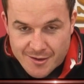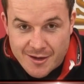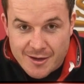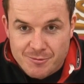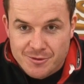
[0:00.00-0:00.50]

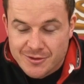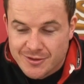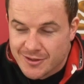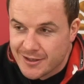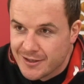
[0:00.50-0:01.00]
Yeah, it was
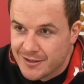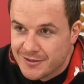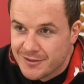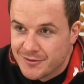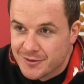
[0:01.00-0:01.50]
a
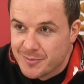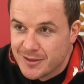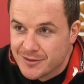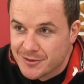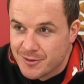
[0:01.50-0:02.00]
difficult
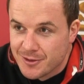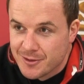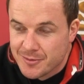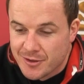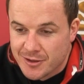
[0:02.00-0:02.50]
pill to
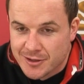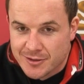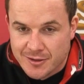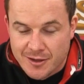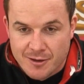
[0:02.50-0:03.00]
swallow, to be
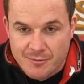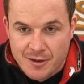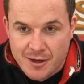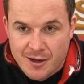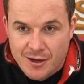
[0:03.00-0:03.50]
honest.
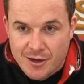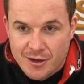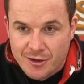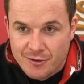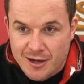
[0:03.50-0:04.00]

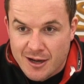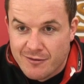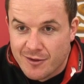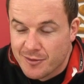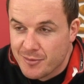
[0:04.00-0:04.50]
Can't
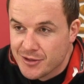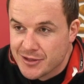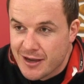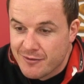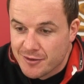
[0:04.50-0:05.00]
fault the boys'
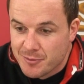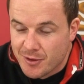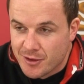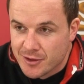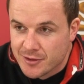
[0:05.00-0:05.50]
effort, to be
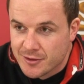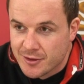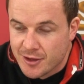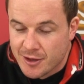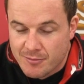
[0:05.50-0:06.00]
honest.
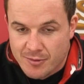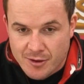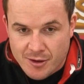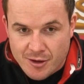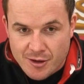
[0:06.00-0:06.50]

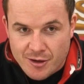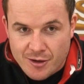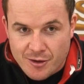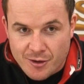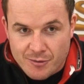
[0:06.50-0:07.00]

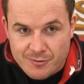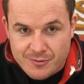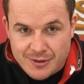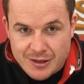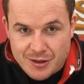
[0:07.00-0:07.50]

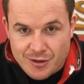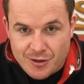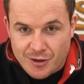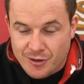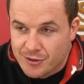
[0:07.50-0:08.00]
You're
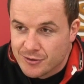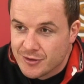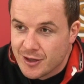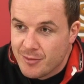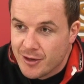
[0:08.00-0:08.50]
not going to go
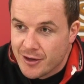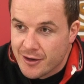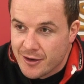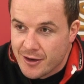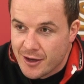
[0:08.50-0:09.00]
to Dublin
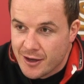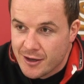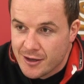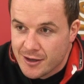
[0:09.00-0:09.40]
and